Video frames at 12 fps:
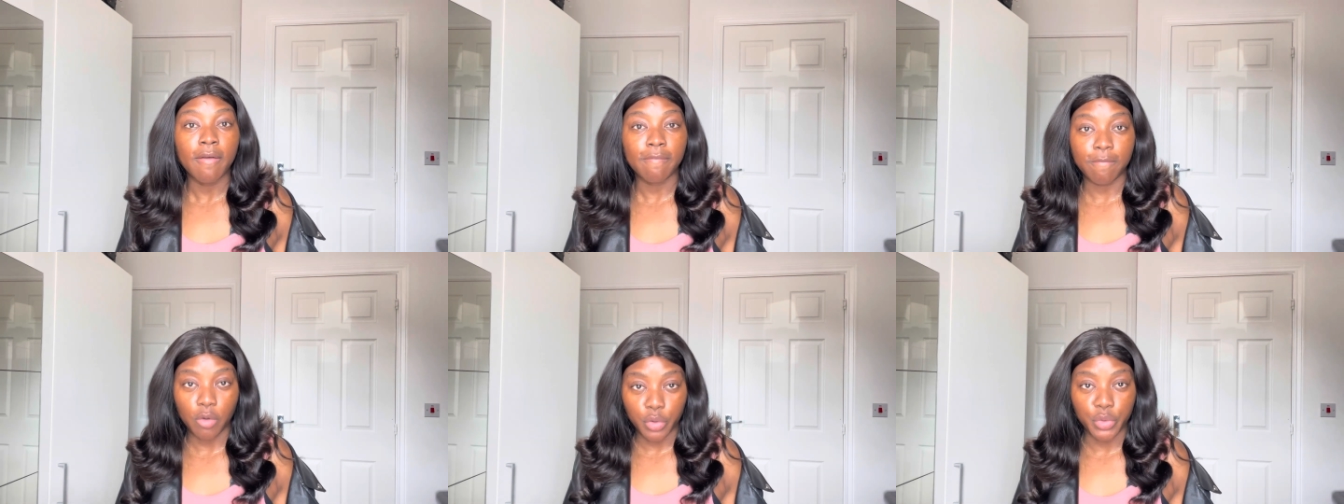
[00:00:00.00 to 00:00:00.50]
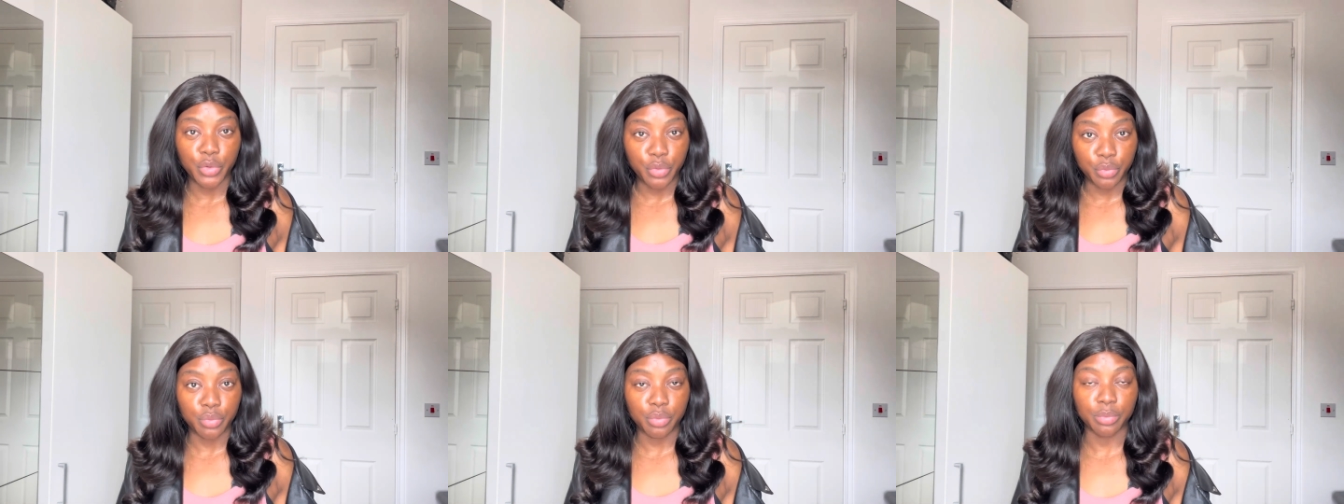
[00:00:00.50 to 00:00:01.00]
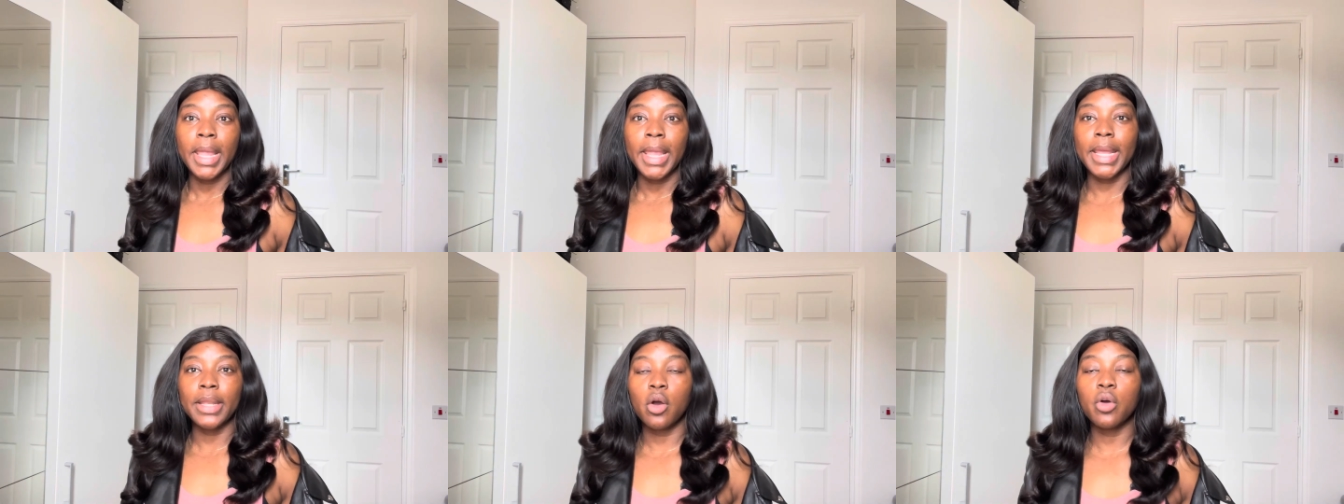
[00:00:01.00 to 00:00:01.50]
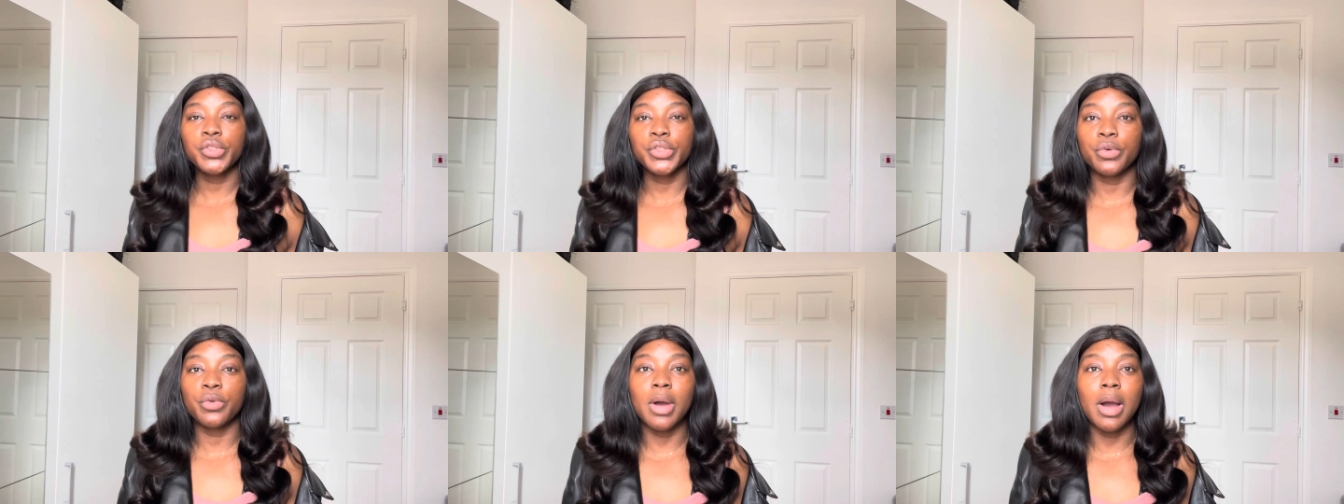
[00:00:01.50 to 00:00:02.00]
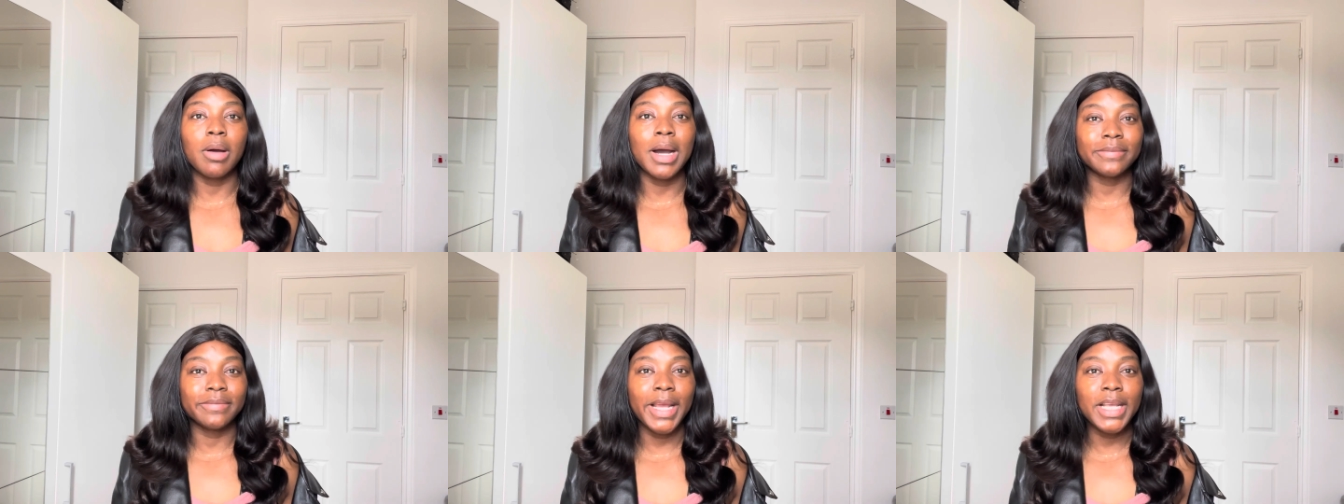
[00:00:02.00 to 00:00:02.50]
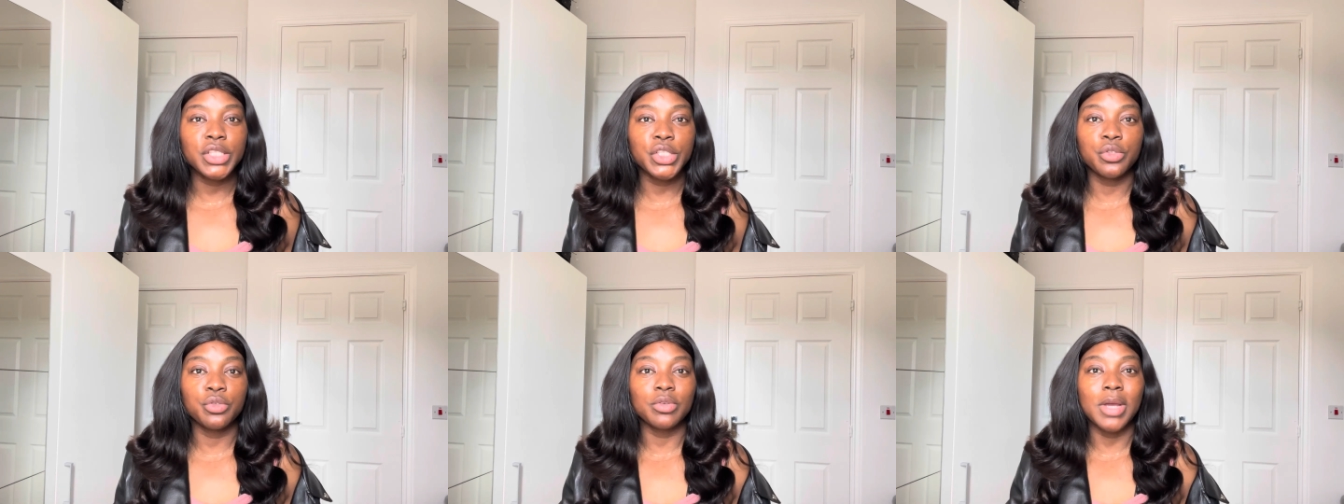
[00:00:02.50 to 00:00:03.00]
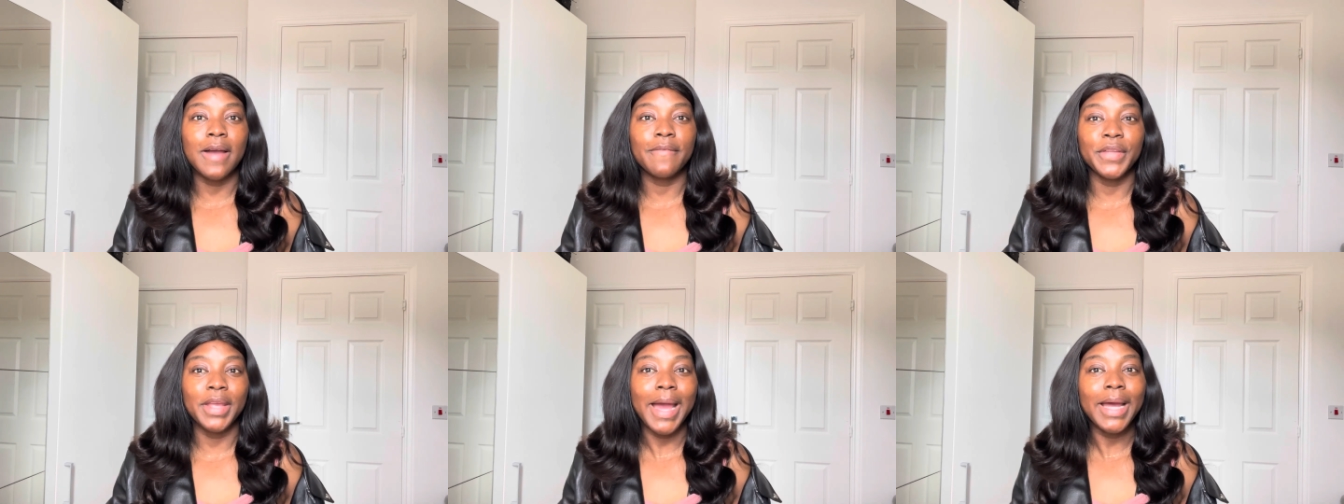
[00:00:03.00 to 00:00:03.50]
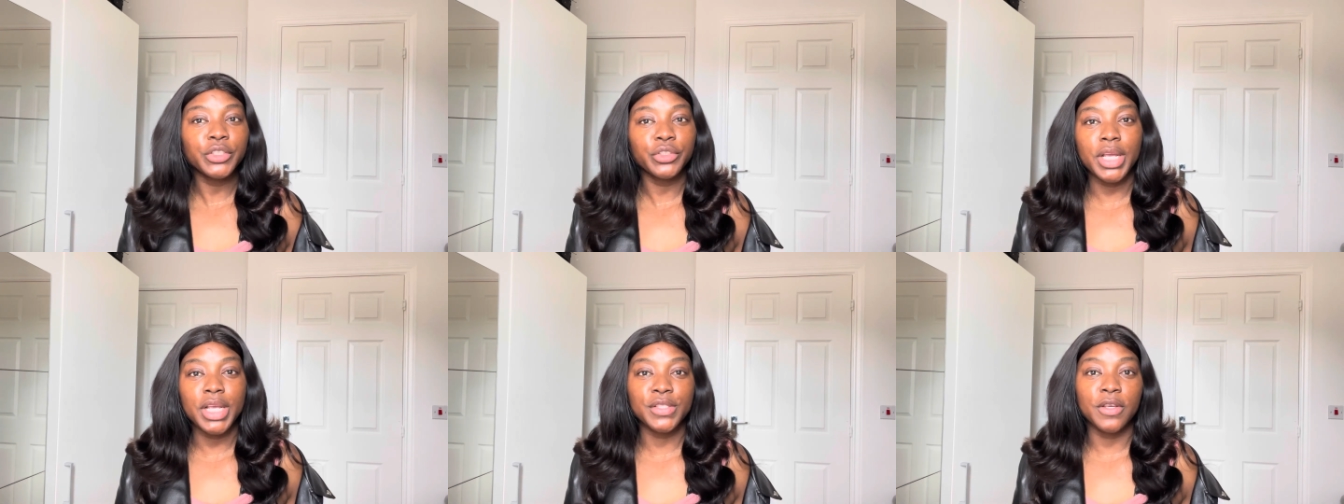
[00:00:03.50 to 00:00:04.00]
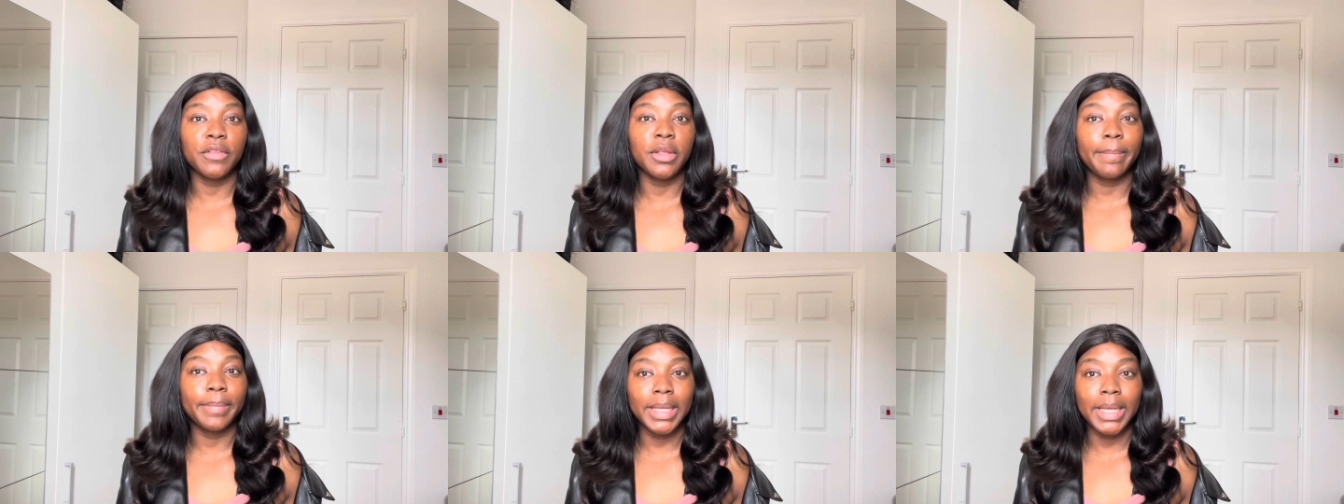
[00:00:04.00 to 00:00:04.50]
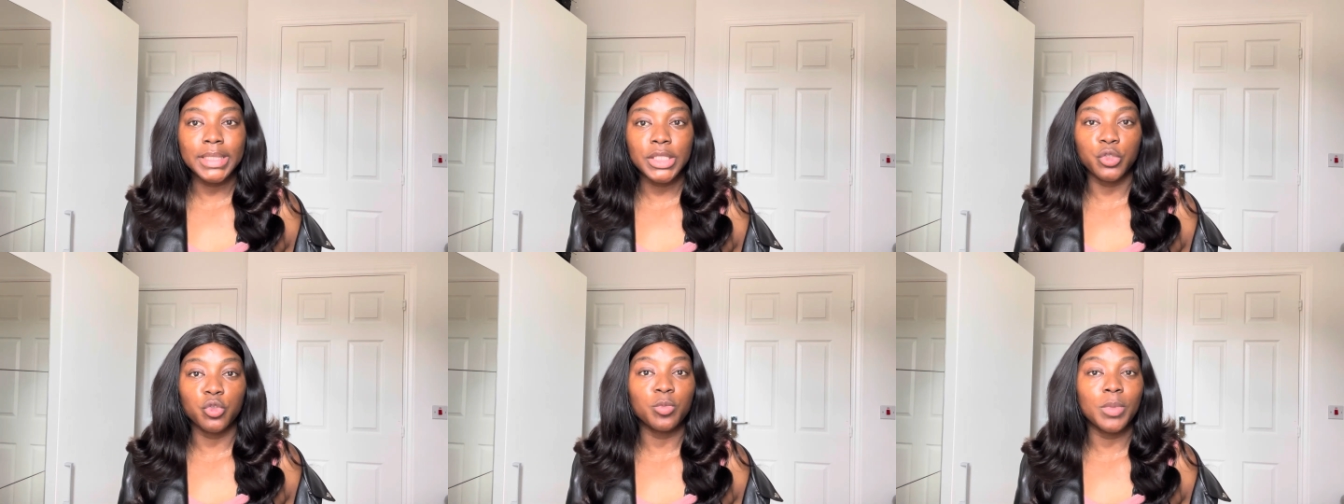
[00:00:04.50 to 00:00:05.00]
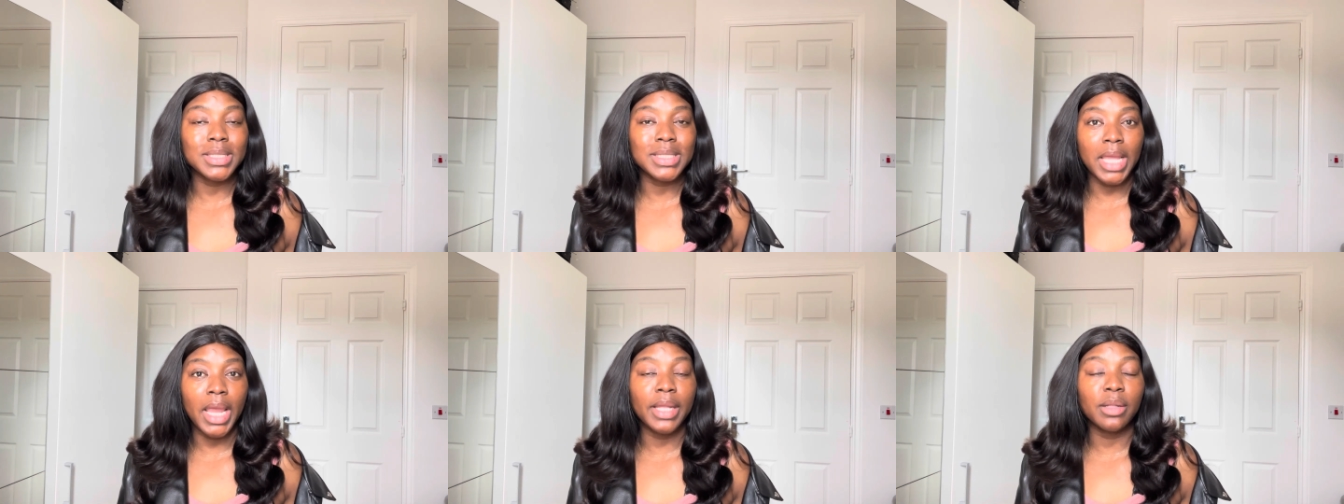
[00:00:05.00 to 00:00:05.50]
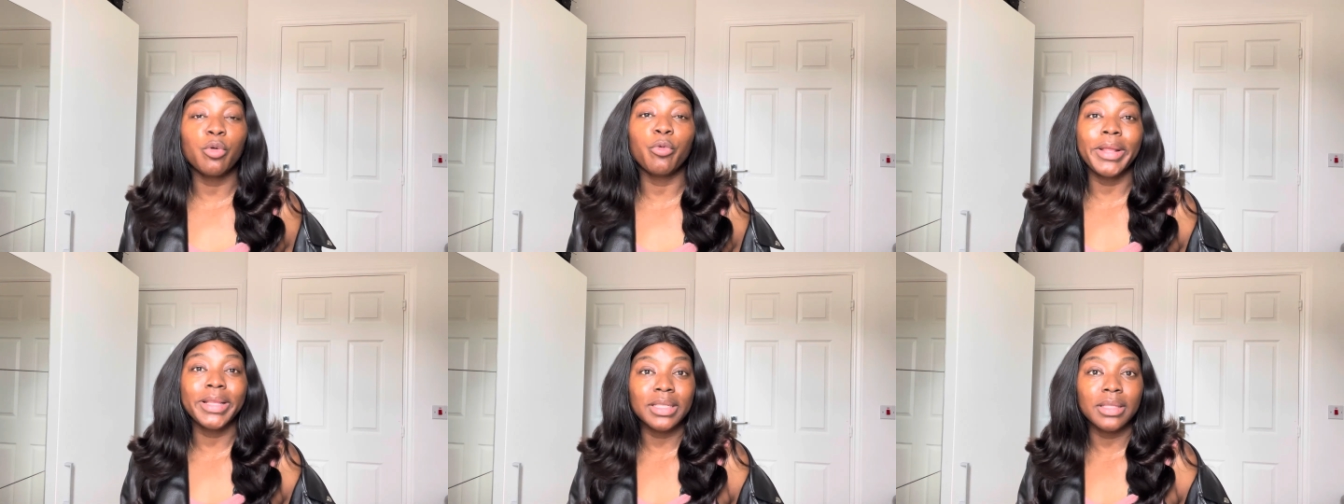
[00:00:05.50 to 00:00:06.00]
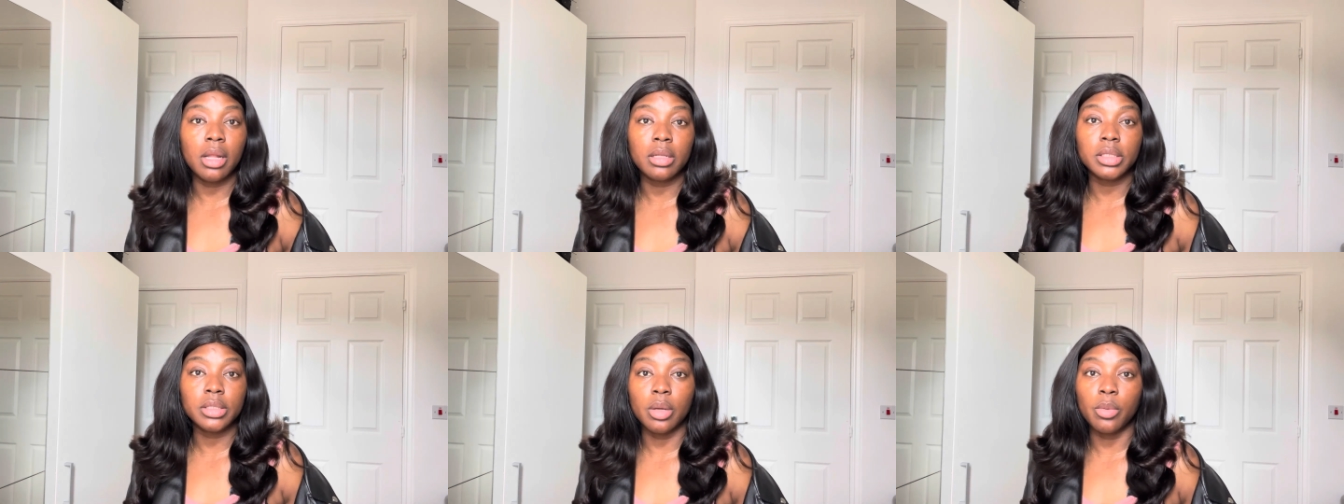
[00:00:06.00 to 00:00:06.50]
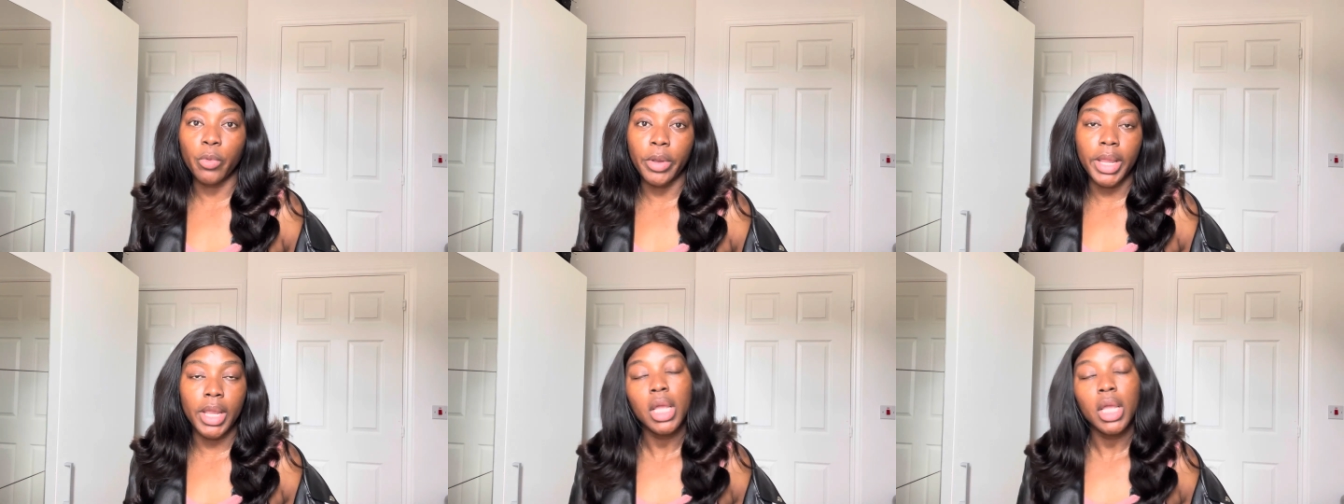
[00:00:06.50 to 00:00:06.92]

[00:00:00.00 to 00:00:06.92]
for you. And also, I'll advise you to have the address of the place you'll be staying written down somewhere.